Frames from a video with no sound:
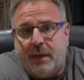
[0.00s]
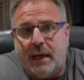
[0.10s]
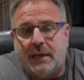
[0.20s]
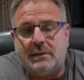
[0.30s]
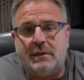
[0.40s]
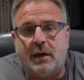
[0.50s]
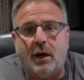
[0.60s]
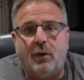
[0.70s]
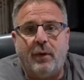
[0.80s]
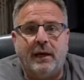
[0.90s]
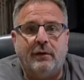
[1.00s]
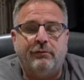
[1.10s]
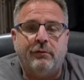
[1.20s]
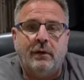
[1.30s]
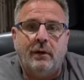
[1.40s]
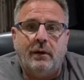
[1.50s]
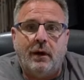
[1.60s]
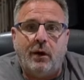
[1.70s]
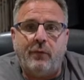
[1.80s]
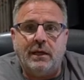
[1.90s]
is a way of
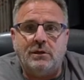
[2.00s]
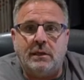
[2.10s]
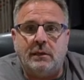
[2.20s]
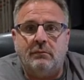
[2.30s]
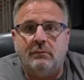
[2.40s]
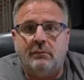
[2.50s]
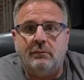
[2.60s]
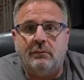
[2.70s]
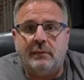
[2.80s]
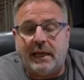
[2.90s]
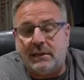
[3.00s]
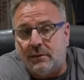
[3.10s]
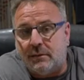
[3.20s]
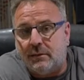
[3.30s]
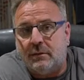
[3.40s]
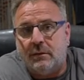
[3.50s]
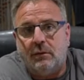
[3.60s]
arranging letters,